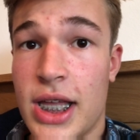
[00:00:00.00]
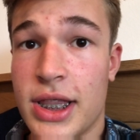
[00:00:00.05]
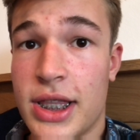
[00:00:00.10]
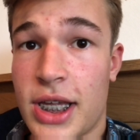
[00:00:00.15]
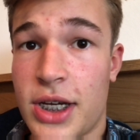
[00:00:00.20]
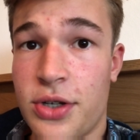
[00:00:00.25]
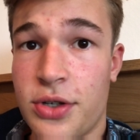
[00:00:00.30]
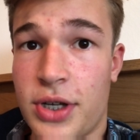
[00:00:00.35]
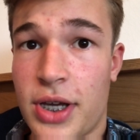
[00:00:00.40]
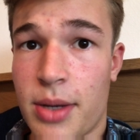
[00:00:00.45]

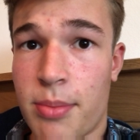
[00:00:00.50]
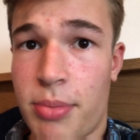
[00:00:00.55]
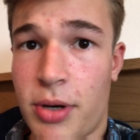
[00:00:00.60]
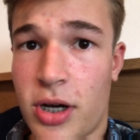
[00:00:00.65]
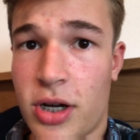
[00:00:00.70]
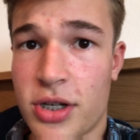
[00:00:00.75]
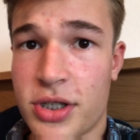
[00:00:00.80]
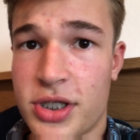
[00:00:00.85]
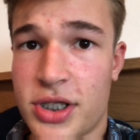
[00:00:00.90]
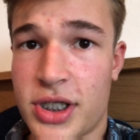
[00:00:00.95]
Then you get
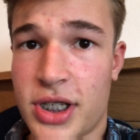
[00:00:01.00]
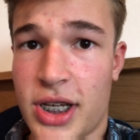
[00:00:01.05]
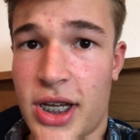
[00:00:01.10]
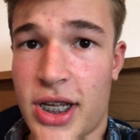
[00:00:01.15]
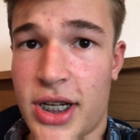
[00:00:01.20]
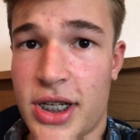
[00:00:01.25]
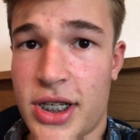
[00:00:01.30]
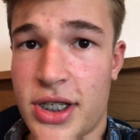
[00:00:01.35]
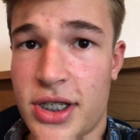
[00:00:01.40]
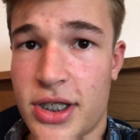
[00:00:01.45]
past it,
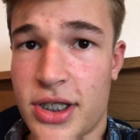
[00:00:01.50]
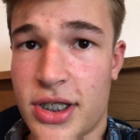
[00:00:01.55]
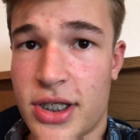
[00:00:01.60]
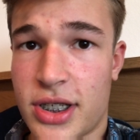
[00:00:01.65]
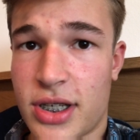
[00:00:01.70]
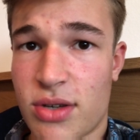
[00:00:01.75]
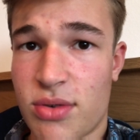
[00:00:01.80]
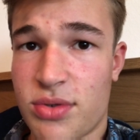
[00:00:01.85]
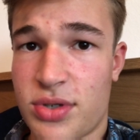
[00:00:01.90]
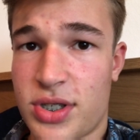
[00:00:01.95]
and it
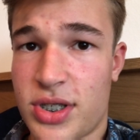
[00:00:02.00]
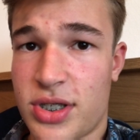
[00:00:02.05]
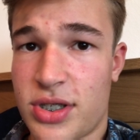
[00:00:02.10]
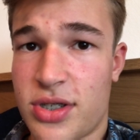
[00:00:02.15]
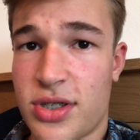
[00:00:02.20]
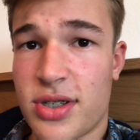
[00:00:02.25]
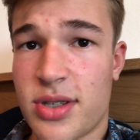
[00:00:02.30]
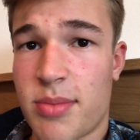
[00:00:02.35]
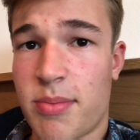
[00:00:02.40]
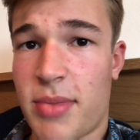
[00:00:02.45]
goes
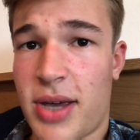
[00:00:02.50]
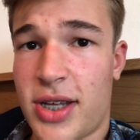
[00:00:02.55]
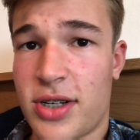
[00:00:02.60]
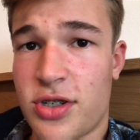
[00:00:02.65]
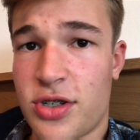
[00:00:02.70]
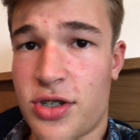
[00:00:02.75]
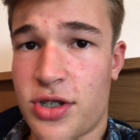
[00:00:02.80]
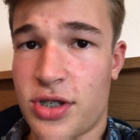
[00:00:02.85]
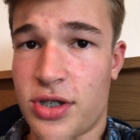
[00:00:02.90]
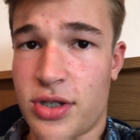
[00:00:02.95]
into the
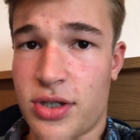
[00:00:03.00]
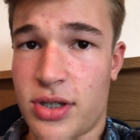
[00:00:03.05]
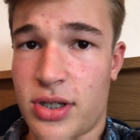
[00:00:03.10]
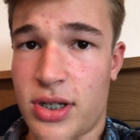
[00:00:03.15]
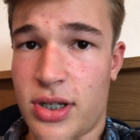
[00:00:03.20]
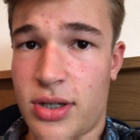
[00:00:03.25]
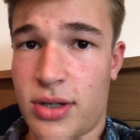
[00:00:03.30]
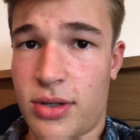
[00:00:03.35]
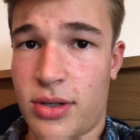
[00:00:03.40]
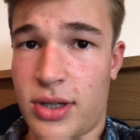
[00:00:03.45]
mansion,
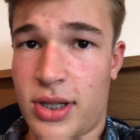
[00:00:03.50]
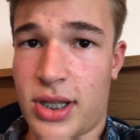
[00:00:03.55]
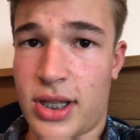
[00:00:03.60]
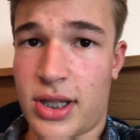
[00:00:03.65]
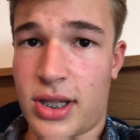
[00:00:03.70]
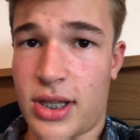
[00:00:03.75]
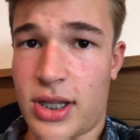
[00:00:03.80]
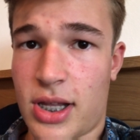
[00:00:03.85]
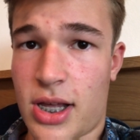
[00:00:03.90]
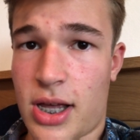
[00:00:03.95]

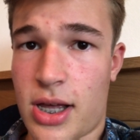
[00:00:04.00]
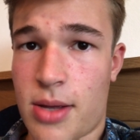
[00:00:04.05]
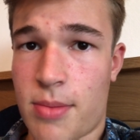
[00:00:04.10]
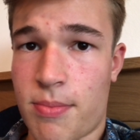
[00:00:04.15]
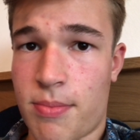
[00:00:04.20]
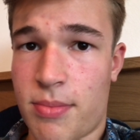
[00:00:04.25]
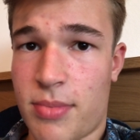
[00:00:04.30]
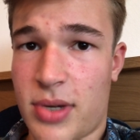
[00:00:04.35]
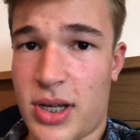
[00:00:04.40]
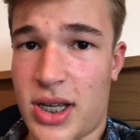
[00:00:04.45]

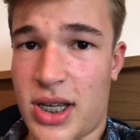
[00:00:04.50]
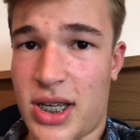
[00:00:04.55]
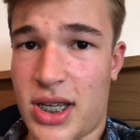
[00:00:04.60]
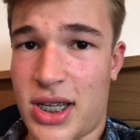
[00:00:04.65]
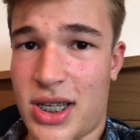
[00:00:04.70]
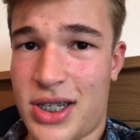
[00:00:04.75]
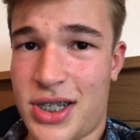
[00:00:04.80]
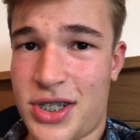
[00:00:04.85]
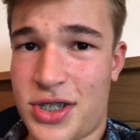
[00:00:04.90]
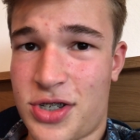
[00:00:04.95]
and
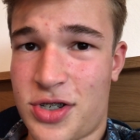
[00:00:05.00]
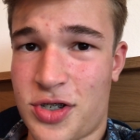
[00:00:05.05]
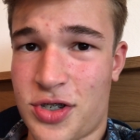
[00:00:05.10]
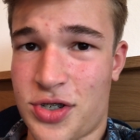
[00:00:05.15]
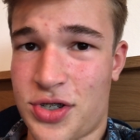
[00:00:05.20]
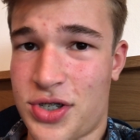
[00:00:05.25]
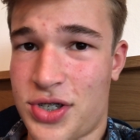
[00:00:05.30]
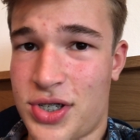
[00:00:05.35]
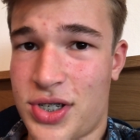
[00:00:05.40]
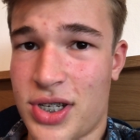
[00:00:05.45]
it's
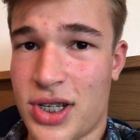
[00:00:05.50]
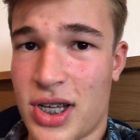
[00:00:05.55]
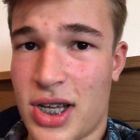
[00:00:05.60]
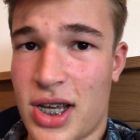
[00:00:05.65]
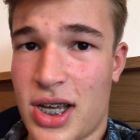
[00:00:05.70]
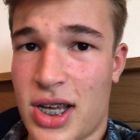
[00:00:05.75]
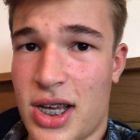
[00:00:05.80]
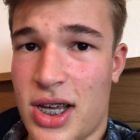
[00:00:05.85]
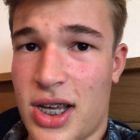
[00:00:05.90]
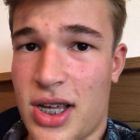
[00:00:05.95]
just
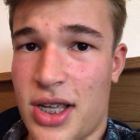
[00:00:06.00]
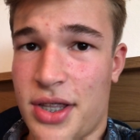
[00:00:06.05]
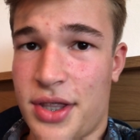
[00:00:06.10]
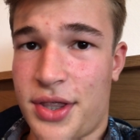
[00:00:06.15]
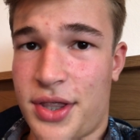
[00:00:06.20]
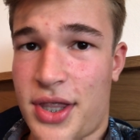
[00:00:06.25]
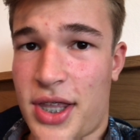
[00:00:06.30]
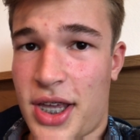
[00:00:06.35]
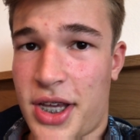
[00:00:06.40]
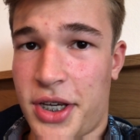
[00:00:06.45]

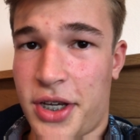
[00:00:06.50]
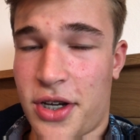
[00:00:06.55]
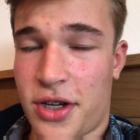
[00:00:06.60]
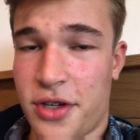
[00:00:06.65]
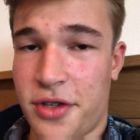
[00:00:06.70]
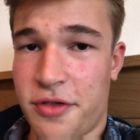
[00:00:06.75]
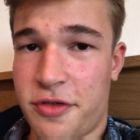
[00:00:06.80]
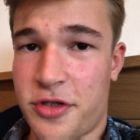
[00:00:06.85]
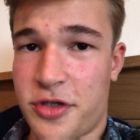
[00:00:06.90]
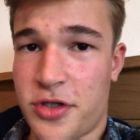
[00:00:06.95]
they
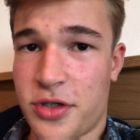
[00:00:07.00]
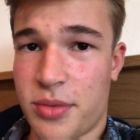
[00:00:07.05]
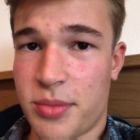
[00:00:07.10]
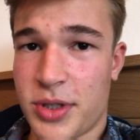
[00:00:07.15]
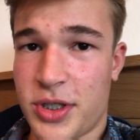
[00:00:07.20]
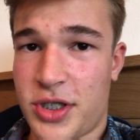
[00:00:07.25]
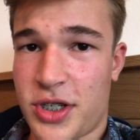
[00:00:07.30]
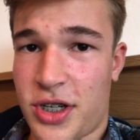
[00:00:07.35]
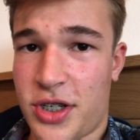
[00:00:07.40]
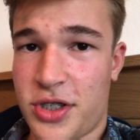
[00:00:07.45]
kind of stop
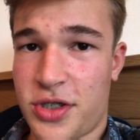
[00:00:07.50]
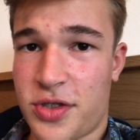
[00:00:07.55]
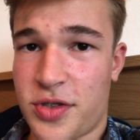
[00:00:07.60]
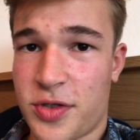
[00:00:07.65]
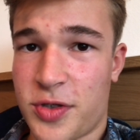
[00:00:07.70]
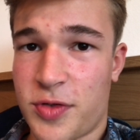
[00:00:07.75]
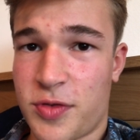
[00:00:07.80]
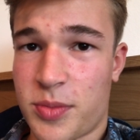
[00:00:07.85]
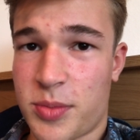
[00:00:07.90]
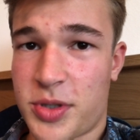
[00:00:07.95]
the
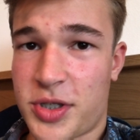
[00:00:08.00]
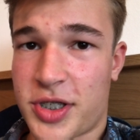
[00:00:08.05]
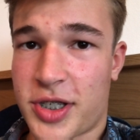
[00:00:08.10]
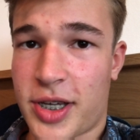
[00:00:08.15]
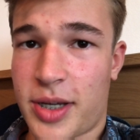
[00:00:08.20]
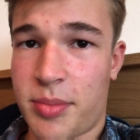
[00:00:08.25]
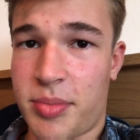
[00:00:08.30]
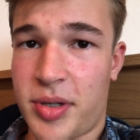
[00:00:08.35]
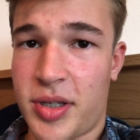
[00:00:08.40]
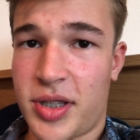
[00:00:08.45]
dinosaurs from
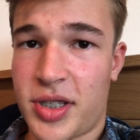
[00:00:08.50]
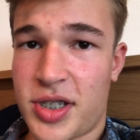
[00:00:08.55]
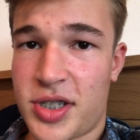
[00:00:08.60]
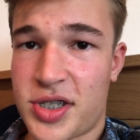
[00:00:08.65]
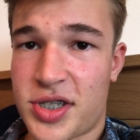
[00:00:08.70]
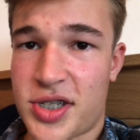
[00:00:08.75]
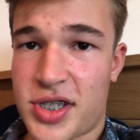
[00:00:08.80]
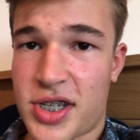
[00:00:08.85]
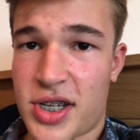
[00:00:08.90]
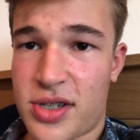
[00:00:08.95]
escaping
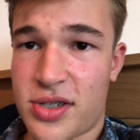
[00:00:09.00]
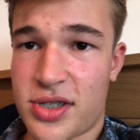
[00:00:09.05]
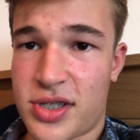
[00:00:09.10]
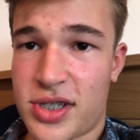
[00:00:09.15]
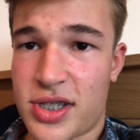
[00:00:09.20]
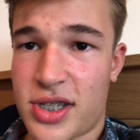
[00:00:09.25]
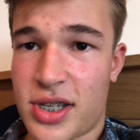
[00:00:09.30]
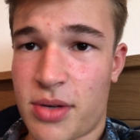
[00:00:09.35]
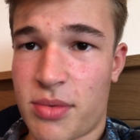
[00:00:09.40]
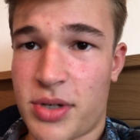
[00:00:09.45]
these cells
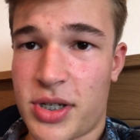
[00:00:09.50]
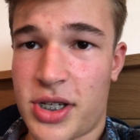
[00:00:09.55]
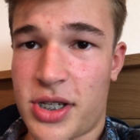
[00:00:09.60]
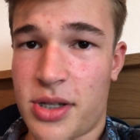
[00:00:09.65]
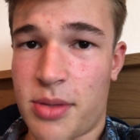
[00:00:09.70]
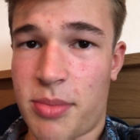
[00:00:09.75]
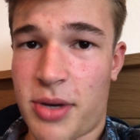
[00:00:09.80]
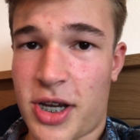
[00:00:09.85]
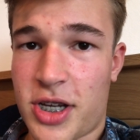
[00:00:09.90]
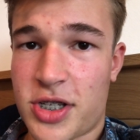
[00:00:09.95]
that they're in
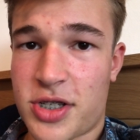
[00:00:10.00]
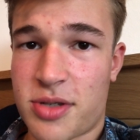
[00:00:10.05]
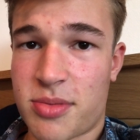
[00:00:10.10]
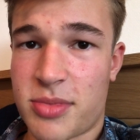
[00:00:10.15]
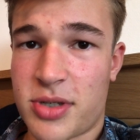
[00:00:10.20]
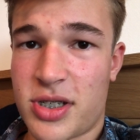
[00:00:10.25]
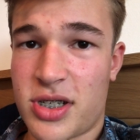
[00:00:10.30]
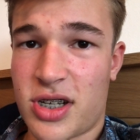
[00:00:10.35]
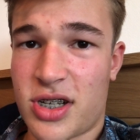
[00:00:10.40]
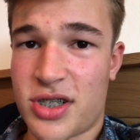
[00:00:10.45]
the
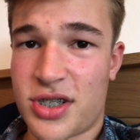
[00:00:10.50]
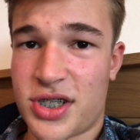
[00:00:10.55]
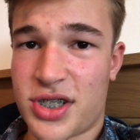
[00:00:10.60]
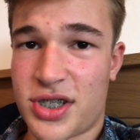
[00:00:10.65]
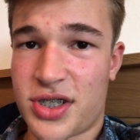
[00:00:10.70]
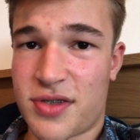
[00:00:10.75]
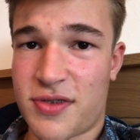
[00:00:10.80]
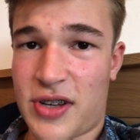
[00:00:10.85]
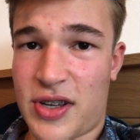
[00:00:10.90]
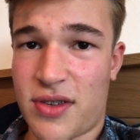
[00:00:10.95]
basement. I
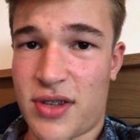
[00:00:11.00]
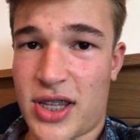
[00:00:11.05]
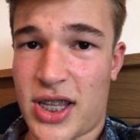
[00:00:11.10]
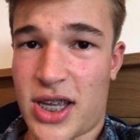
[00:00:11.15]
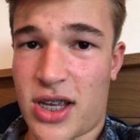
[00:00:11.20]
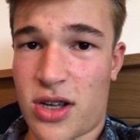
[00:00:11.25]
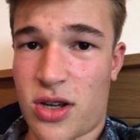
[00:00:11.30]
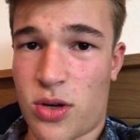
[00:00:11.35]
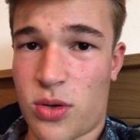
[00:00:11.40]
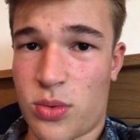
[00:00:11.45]
just found
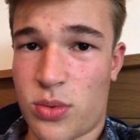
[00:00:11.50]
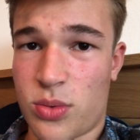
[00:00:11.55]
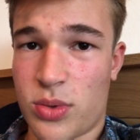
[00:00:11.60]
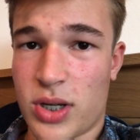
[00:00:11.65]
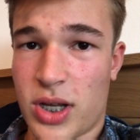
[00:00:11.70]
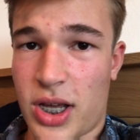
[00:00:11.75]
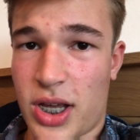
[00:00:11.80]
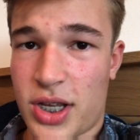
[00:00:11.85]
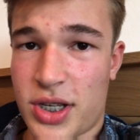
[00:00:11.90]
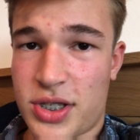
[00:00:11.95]
that whole
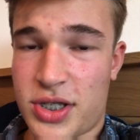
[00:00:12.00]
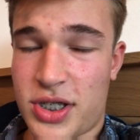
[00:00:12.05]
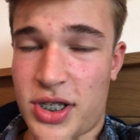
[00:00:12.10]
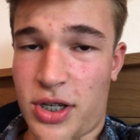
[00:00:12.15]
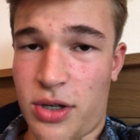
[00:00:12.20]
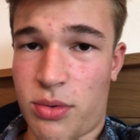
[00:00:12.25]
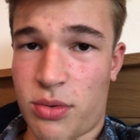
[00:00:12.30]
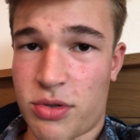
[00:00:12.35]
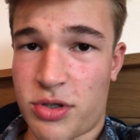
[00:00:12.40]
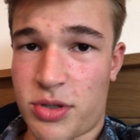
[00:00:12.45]

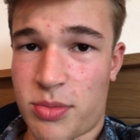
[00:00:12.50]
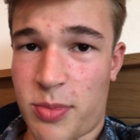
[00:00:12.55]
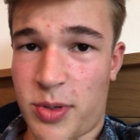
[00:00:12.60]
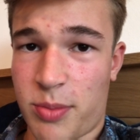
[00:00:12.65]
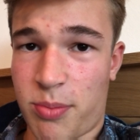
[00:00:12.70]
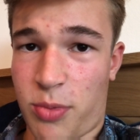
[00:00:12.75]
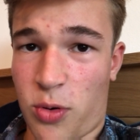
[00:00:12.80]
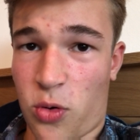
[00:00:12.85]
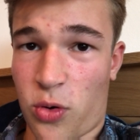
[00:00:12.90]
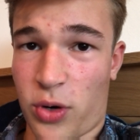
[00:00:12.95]
sequence a
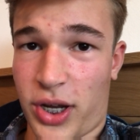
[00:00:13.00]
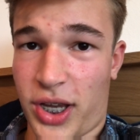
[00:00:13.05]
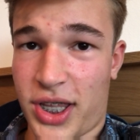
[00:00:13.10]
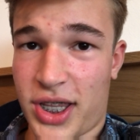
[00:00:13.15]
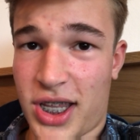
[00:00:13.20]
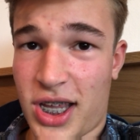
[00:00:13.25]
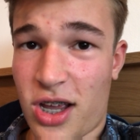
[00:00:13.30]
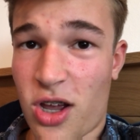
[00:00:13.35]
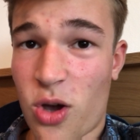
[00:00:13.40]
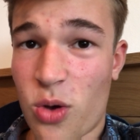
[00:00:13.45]
bit boring,
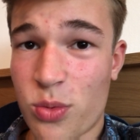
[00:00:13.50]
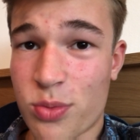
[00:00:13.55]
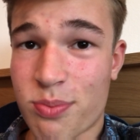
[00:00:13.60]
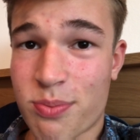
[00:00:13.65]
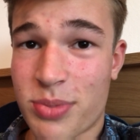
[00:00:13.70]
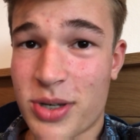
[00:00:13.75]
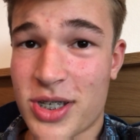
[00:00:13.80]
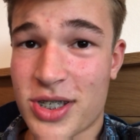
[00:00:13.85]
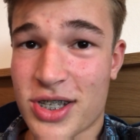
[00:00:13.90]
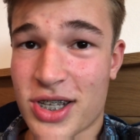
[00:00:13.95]
and that whole
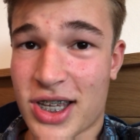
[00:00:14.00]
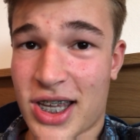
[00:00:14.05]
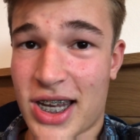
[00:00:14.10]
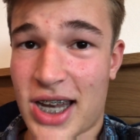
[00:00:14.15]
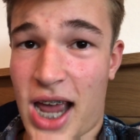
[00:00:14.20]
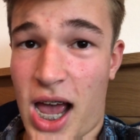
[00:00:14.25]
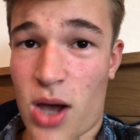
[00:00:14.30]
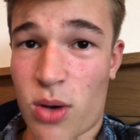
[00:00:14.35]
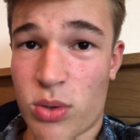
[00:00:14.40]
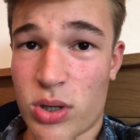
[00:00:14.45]
bit's like an
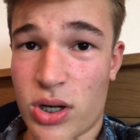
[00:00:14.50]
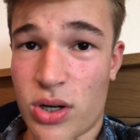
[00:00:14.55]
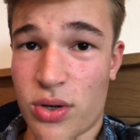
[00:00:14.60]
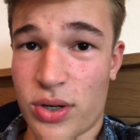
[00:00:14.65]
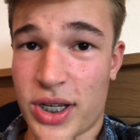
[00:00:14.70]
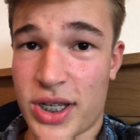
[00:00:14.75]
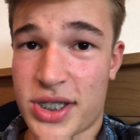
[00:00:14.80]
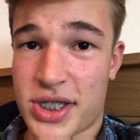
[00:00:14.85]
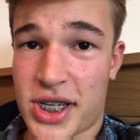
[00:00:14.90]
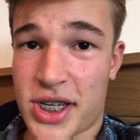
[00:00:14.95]
hour
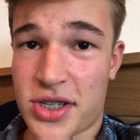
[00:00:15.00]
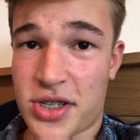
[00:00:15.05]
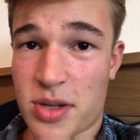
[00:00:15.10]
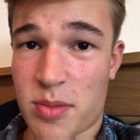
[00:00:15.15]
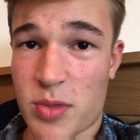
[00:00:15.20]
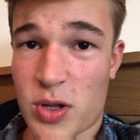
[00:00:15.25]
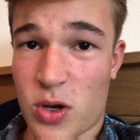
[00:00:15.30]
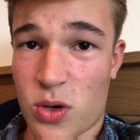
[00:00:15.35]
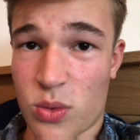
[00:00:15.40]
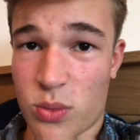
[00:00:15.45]
long. It takes up
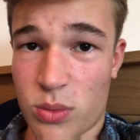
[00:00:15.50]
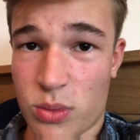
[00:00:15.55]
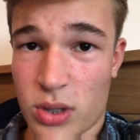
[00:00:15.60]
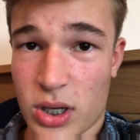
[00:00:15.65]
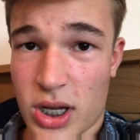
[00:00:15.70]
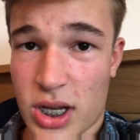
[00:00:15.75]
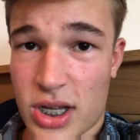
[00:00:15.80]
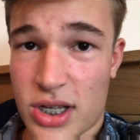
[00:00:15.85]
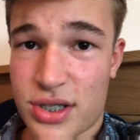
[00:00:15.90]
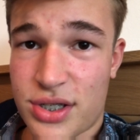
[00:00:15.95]
the whole
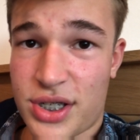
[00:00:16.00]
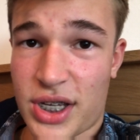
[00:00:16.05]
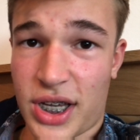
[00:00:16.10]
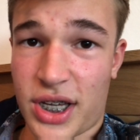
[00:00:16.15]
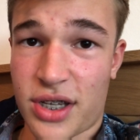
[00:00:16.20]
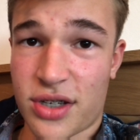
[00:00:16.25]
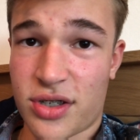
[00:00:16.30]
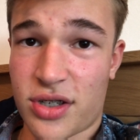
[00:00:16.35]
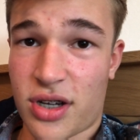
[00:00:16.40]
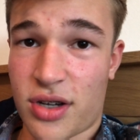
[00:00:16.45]

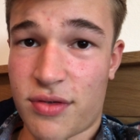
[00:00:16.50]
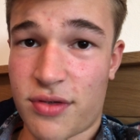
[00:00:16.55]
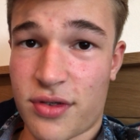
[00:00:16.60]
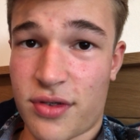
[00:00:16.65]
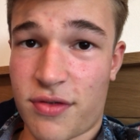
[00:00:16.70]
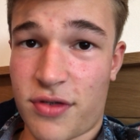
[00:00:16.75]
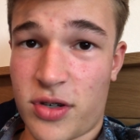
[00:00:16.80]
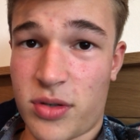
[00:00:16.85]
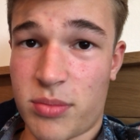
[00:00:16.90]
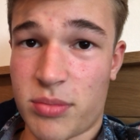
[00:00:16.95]
second half of
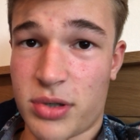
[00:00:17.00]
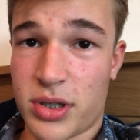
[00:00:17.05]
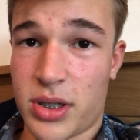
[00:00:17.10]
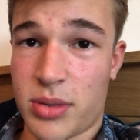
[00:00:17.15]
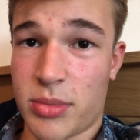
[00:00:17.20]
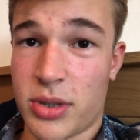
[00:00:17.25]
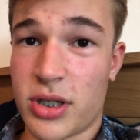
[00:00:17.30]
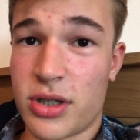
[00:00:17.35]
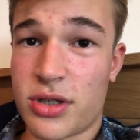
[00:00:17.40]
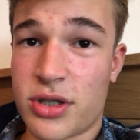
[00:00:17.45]
the film pretty
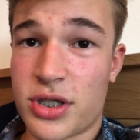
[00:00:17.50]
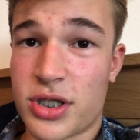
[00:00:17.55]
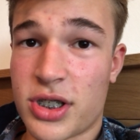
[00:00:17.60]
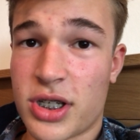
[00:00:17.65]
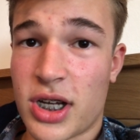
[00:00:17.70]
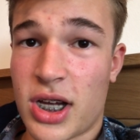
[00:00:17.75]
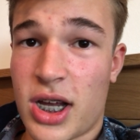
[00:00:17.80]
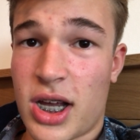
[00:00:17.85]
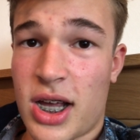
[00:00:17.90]
much.